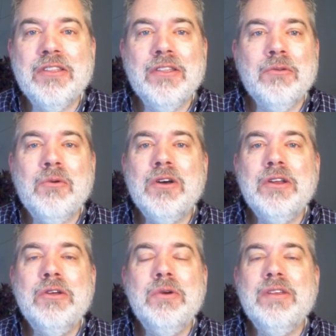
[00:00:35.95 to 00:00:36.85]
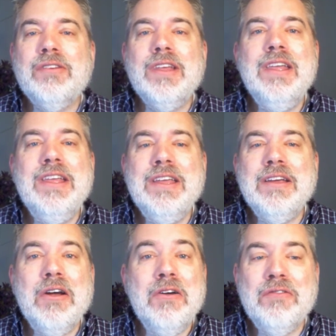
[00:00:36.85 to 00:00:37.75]
the one who is king
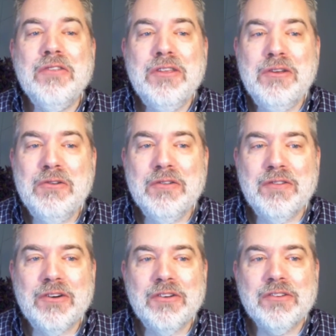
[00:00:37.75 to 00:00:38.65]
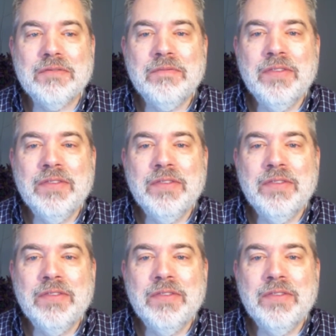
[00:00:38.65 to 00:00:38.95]
over the universe?